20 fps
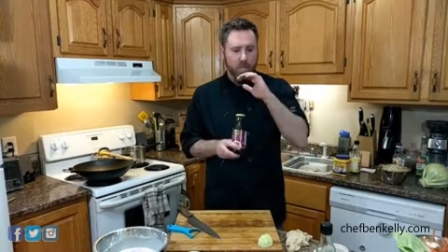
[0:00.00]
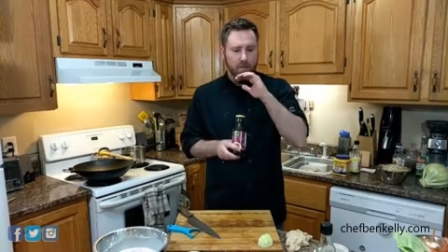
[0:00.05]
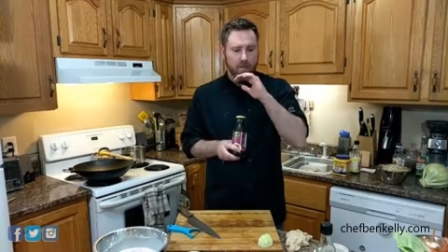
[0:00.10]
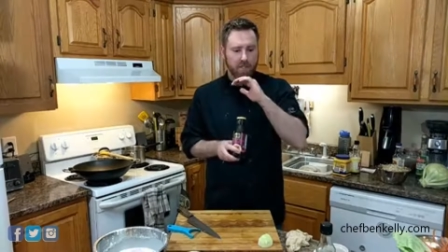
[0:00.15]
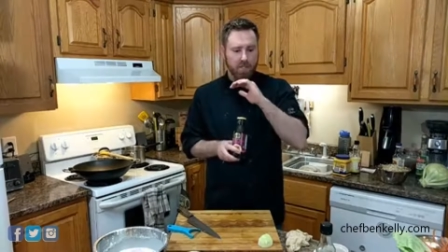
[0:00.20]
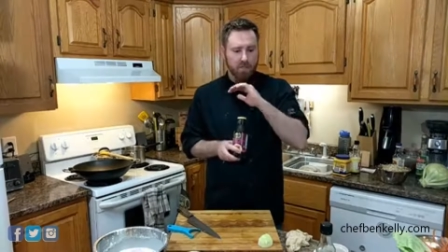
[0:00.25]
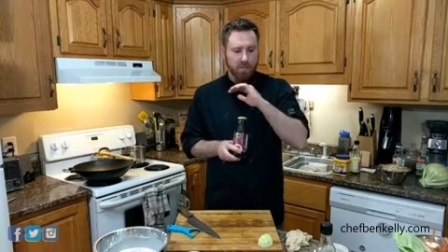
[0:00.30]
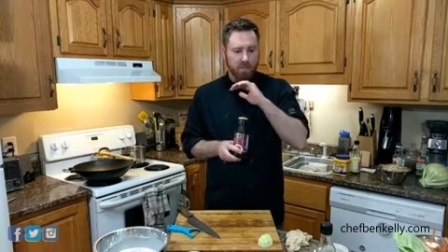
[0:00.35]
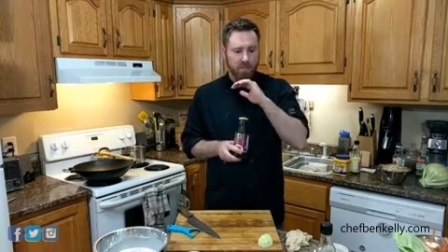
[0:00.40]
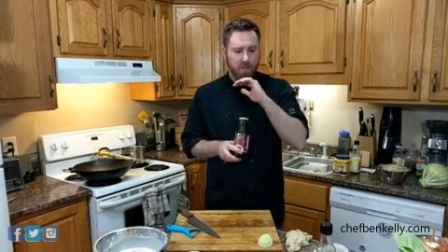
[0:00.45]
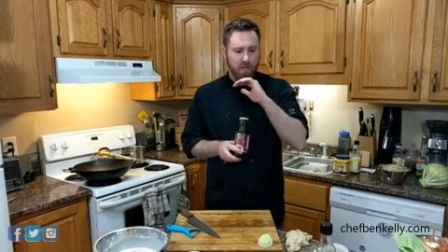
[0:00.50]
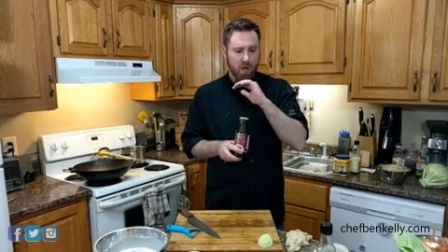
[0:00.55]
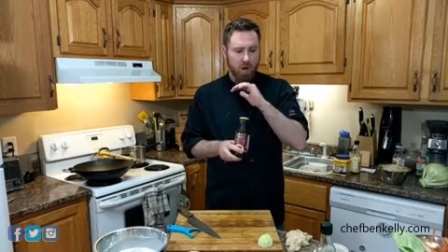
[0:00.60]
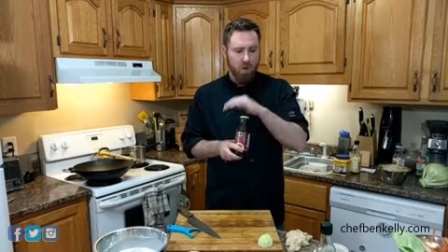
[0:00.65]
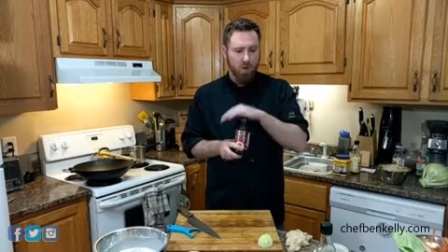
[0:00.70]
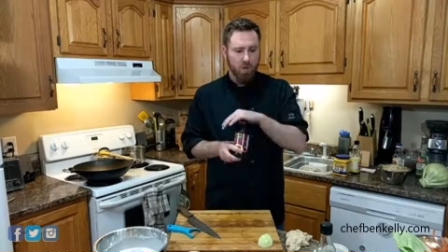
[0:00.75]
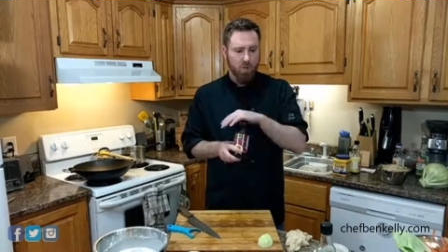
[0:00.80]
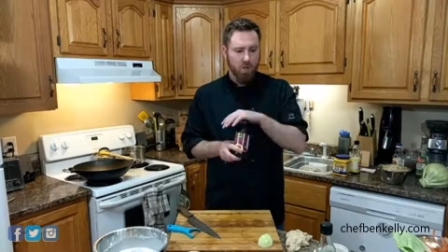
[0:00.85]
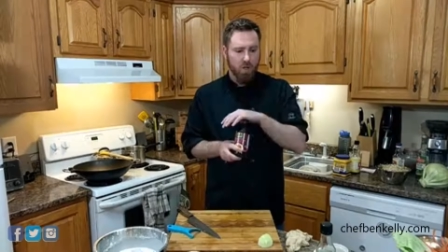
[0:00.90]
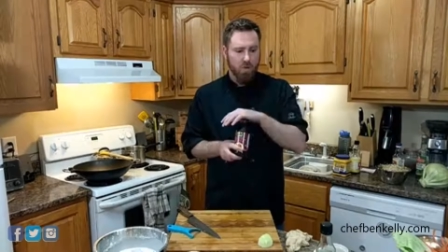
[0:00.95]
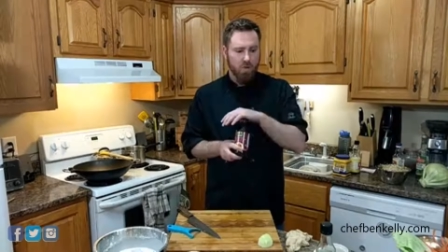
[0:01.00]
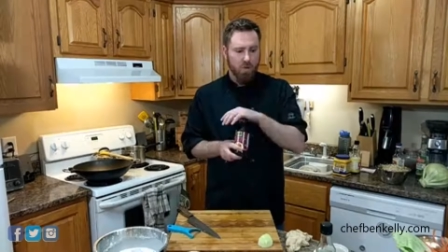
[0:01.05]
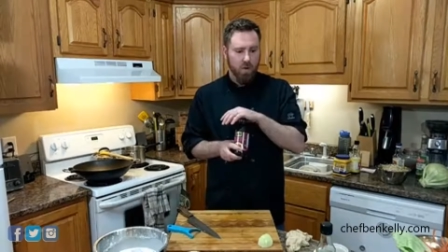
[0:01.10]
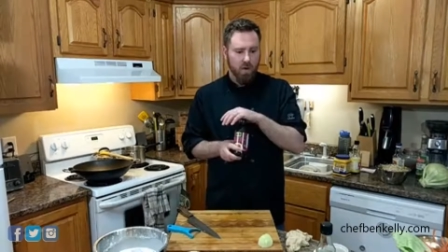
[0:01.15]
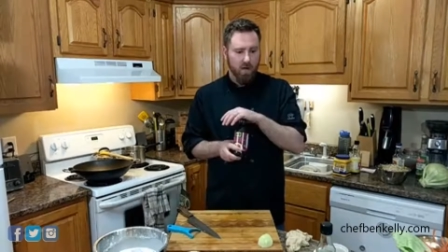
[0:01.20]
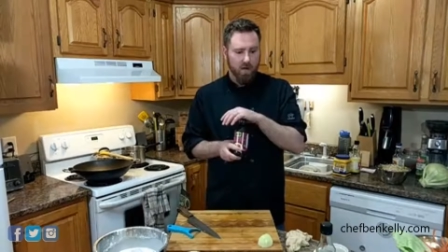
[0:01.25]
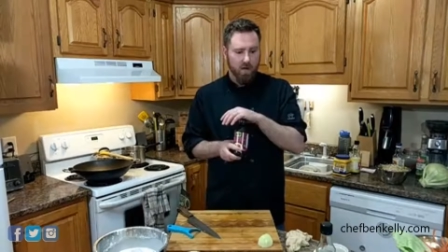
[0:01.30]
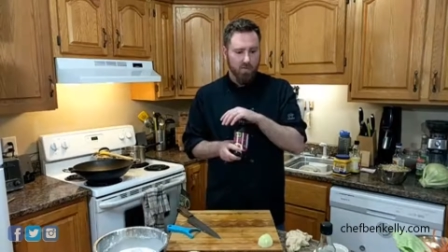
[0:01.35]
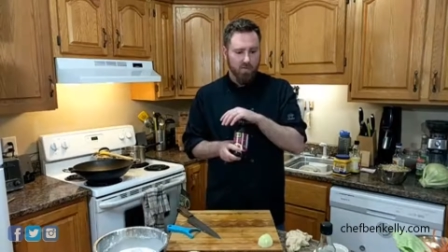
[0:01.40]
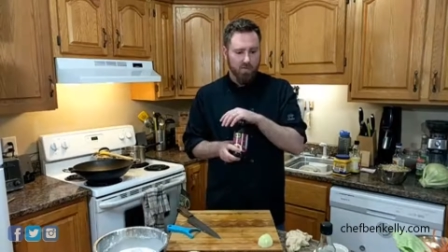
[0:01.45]
but this was the only
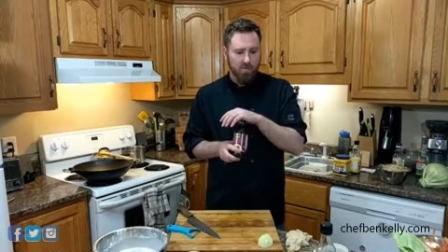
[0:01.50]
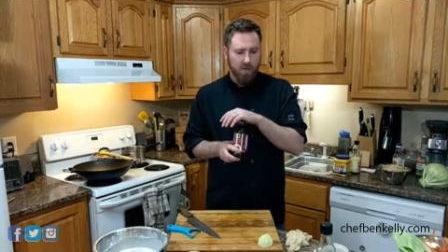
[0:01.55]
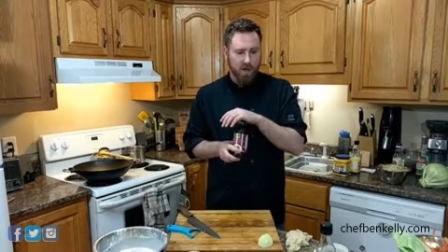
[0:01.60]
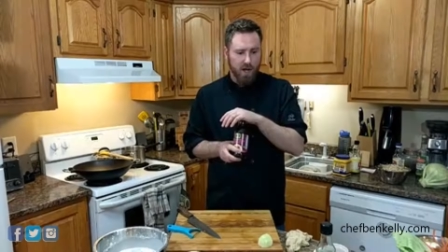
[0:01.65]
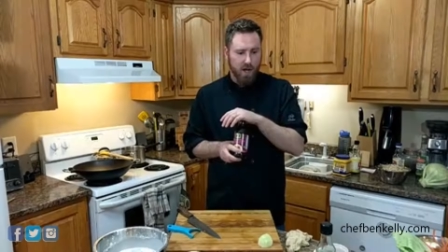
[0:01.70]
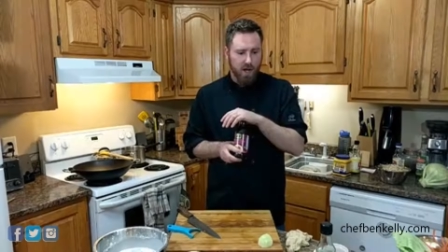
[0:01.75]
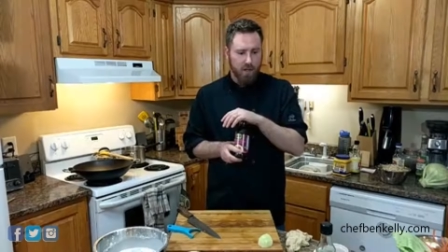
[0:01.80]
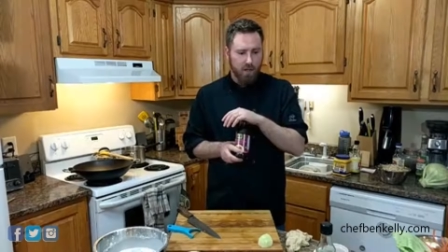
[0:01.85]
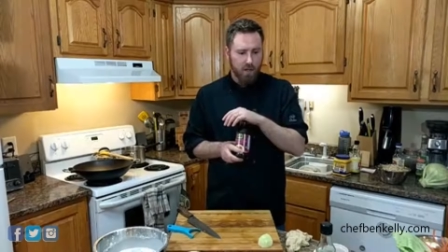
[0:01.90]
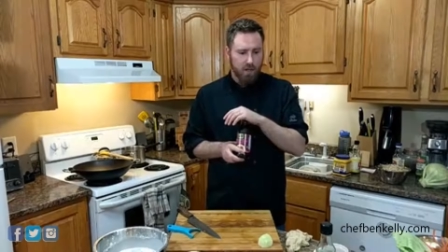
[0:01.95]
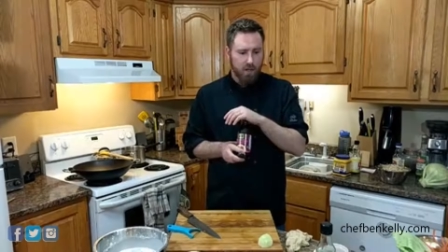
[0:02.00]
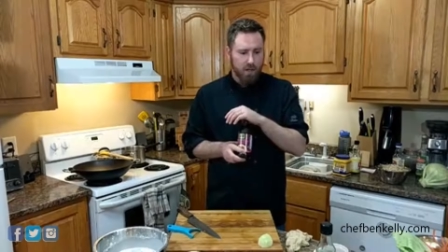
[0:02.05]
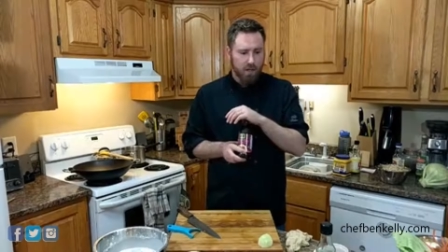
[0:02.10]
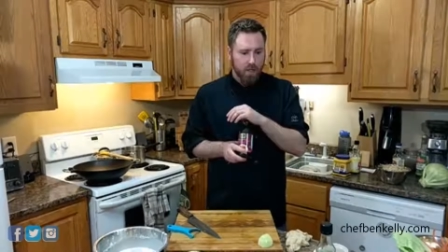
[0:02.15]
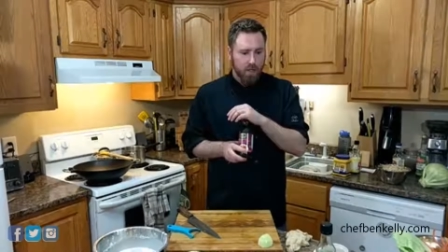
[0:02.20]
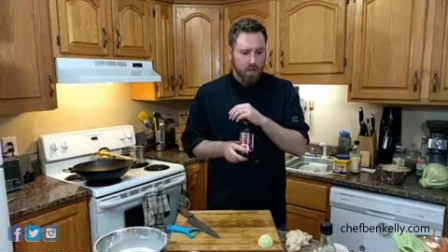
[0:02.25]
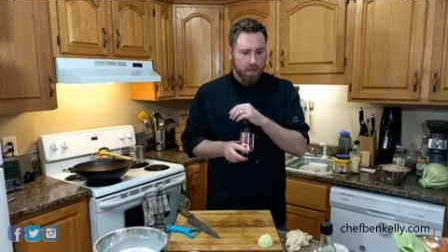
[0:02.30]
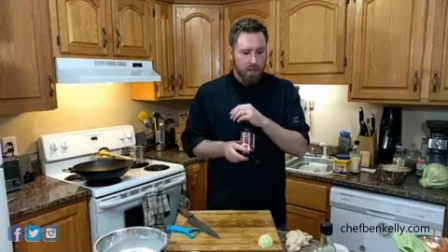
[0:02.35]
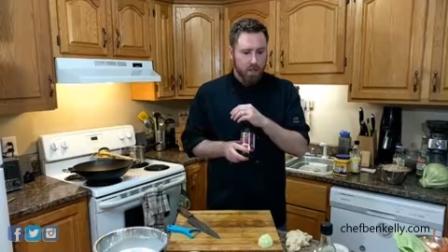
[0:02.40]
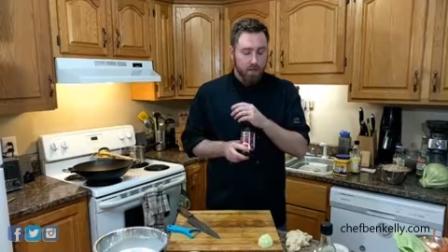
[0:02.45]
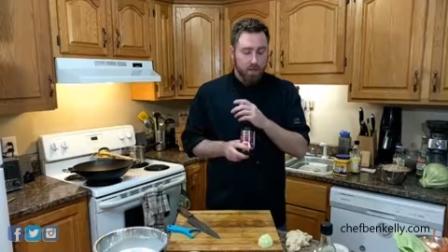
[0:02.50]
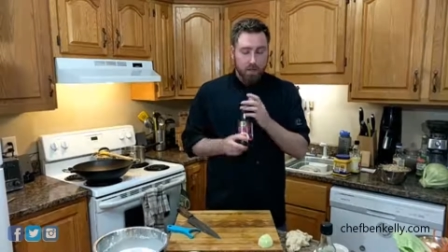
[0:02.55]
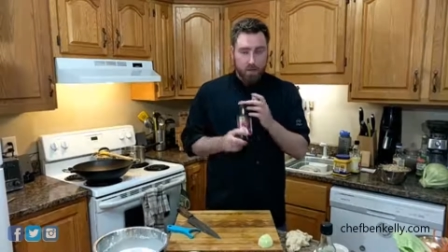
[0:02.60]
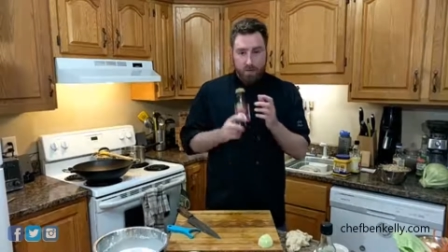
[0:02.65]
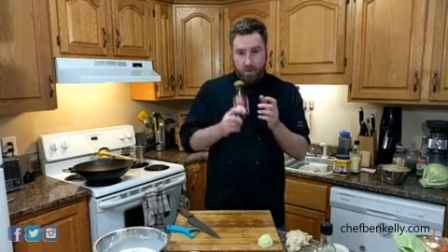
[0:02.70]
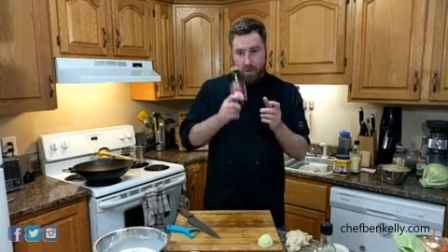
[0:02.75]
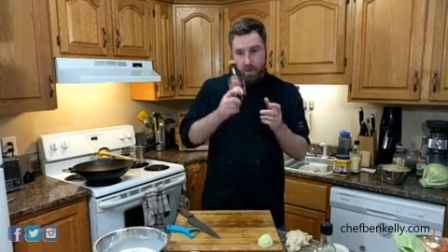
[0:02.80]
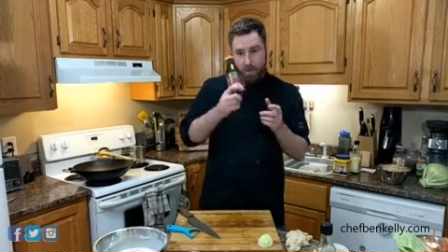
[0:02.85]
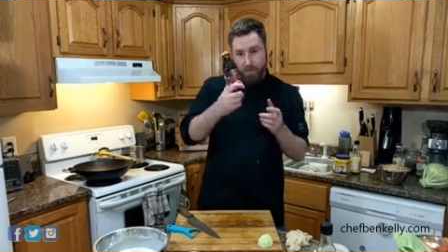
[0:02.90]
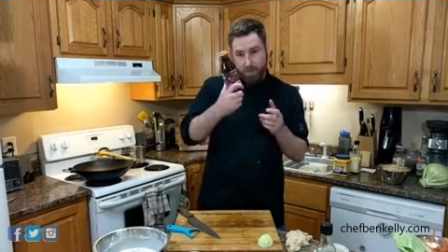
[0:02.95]
one I could find,
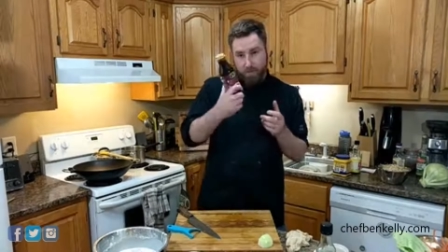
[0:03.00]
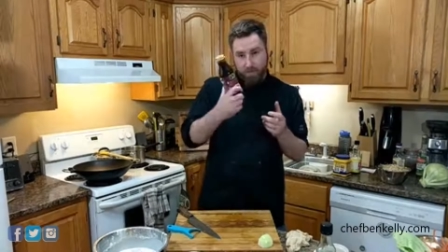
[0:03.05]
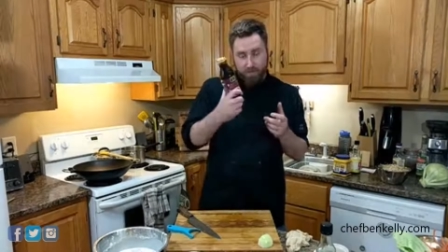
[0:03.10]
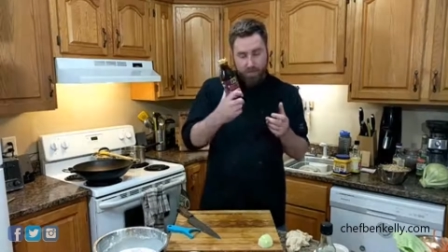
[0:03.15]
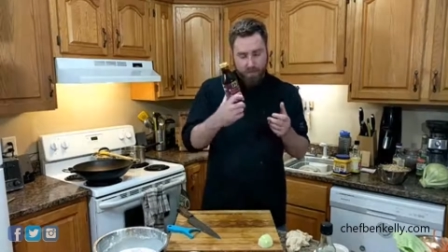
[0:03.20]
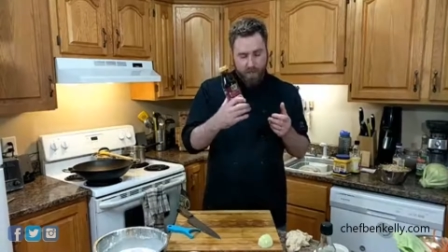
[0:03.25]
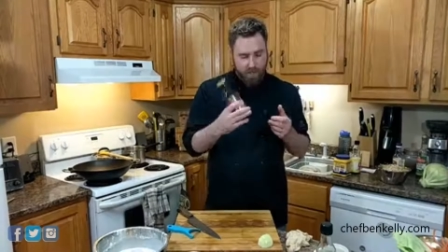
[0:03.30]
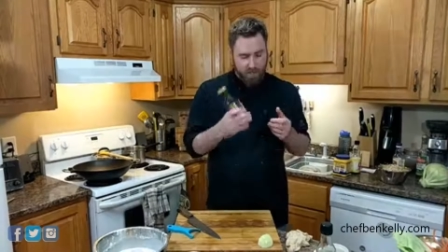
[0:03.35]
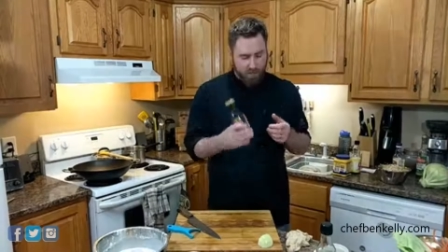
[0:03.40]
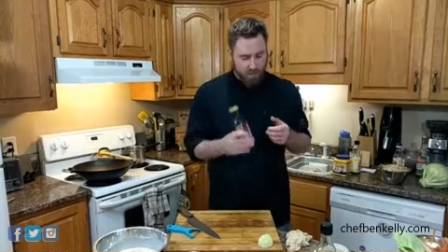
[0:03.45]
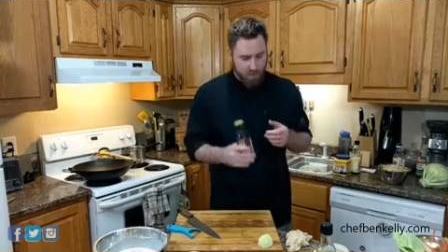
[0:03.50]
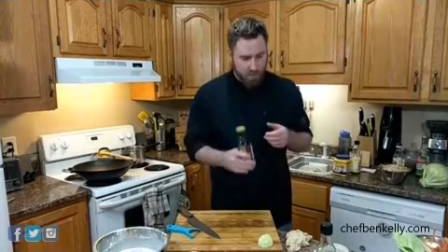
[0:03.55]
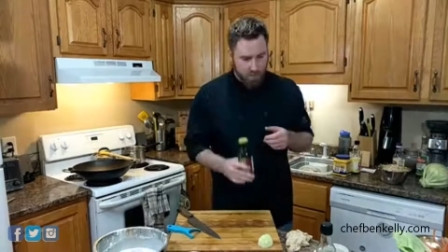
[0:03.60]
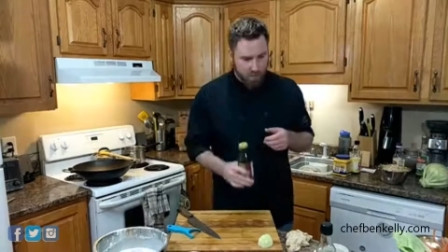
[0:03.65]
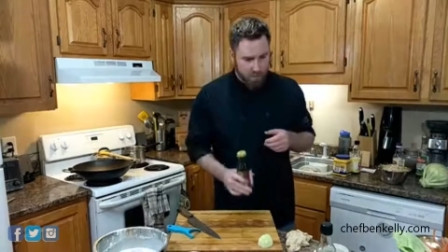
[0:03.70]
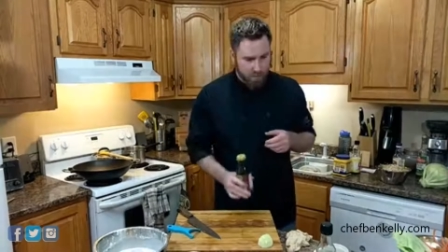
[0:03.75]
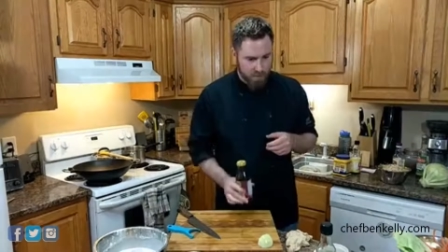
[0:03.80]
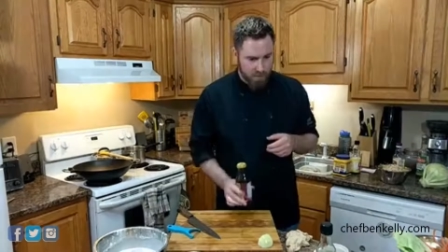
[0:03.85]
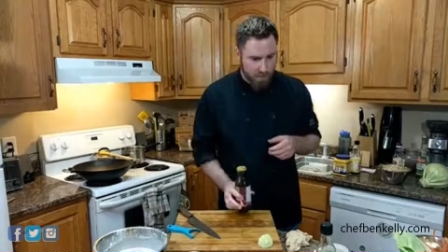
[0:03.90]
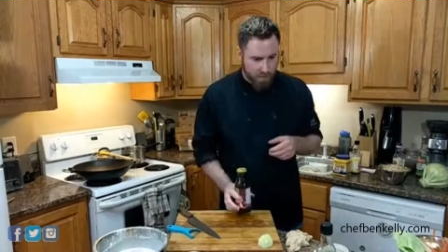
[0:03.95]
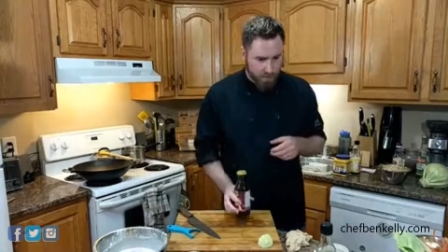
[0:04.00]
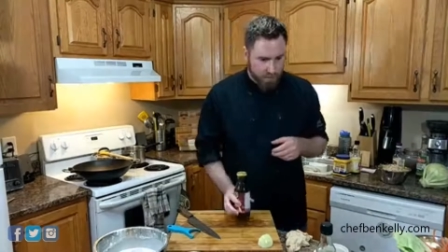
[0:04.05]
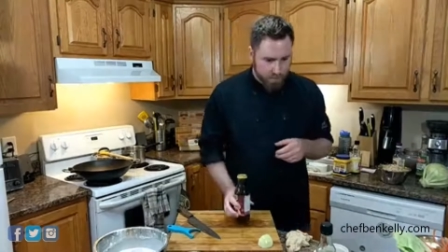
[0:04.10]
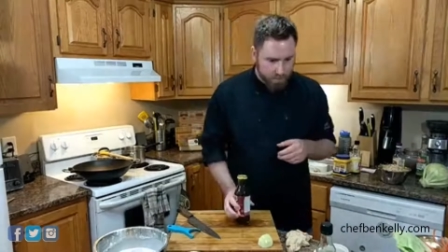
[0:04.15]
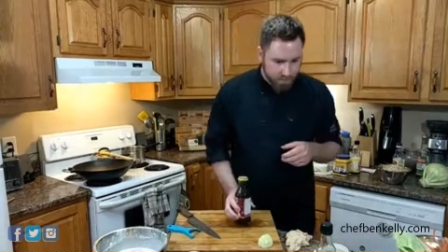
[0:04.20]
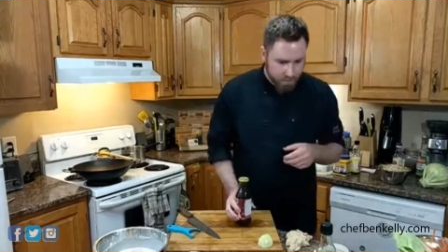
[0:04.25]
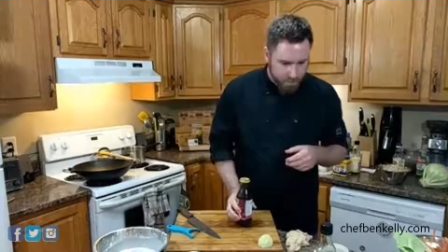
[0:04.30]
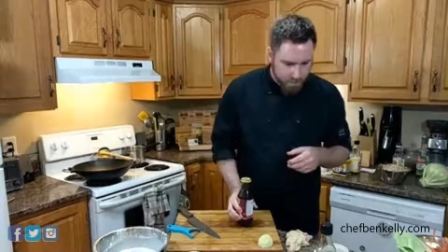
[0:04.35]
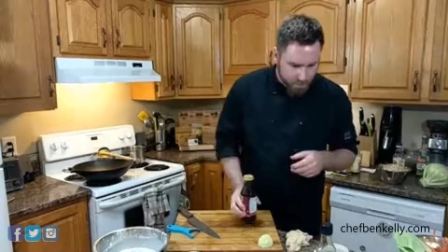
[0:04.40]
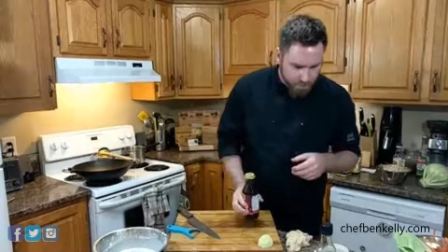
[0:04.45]
so that's what I'm using.
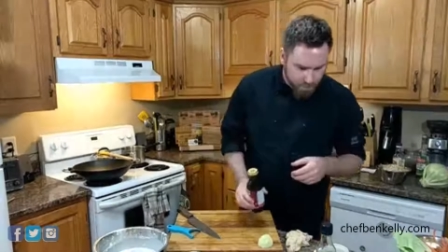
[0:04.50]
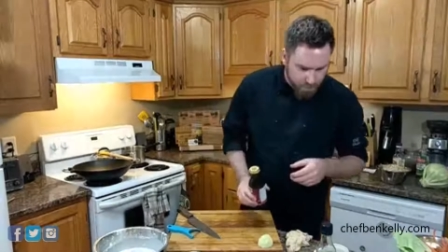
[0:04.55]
